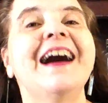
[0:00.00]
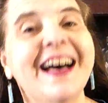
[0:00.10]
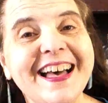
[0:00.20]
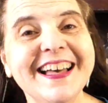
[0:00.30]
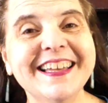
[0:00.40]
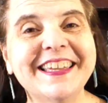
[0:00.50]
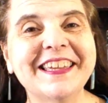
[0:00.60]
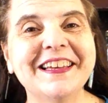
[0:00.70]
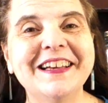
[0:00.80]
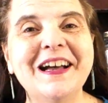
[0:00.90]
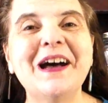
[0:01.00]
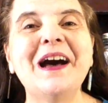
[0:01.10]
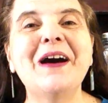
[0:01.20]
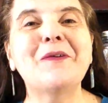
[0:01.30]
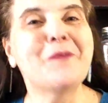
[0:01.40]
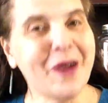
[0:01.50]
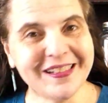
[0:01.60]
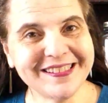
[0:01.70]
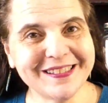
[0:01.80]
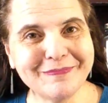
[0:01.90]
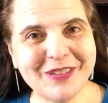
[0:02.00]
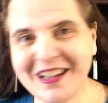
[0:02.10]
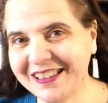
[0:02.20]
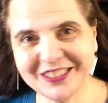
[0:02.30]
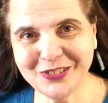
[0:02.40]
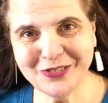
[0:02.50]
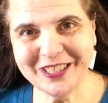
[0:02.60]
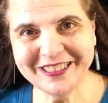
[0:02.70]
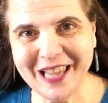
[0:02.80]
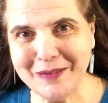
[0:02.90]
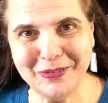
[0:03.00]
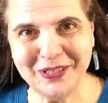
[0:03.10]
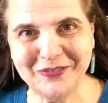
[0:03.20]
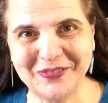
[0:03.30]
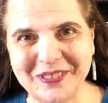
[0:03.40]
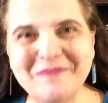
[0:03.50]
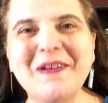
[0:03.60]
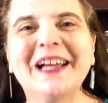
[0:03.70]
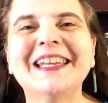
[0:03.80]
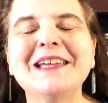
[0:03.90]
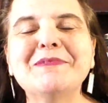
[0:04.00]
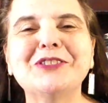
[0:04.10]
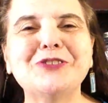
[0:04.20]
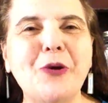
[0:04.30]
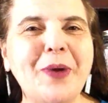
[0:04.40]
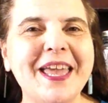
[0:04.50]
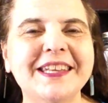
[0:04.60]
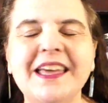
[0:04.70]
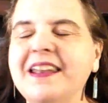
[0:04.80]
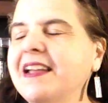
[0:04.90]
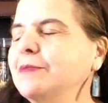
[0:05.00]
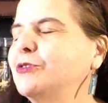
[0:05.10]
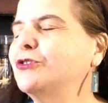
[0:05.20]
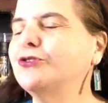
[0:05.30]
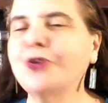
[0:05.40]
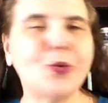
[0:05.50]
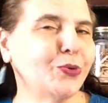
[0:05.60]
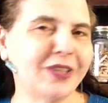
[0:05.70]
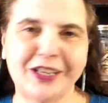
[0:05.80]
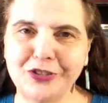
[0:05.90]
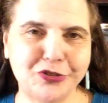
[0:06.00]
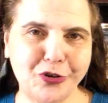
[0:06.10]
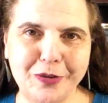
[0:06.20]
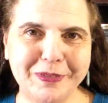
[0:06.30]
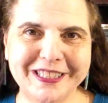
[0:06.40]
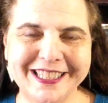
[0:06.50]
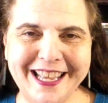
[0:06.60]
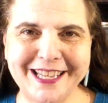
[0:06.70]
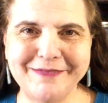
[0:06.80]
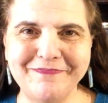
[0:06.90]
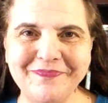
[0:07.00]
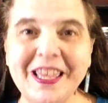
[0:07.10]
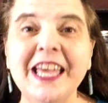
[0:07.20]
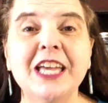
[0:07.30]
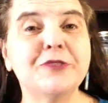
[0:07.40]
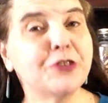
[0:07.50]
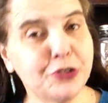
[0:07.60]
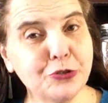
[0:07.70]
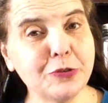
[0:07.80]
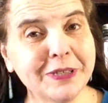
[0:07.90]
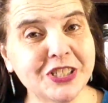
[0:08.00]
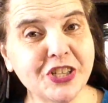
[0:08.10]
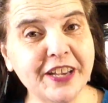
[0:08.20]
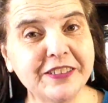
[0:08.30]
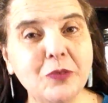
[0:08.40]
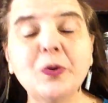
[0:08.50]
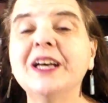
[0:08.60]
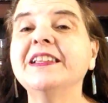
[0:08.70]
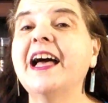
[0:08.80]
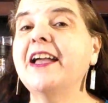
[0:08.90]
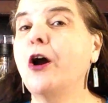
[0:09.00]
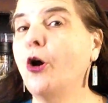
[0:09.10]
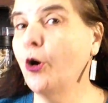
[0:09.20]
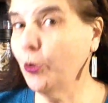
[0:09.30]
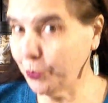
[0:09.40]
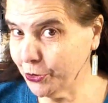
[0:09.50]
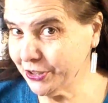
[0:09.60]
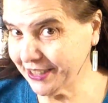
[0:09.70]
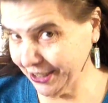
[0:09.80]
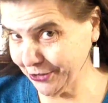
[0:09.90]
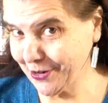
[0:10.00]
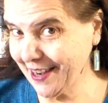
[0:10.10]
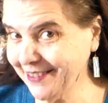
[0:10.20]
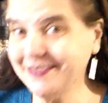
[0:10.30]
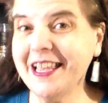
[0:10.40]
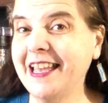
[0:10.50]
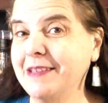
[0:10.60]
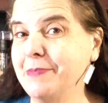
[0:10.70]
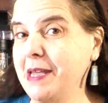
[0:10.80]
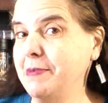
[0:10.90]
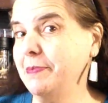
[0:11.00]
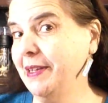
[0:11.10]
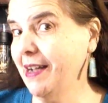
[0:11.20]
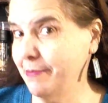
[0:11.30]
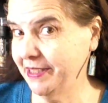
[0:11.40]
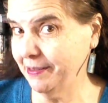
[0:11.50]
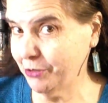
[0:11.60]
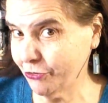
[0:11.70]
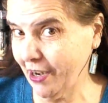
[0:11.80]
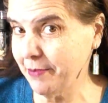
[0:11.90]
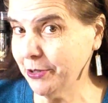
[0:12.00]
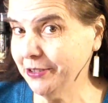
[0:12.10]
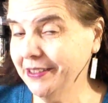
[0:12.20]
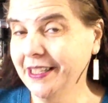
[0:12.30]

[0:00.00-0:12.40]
Hi, welcome to Artistry Collaborative. My name is JoAnn and I am so glad you joined me today. If you're new to my channel, well, I hope you stick around and maybe become a subscriber.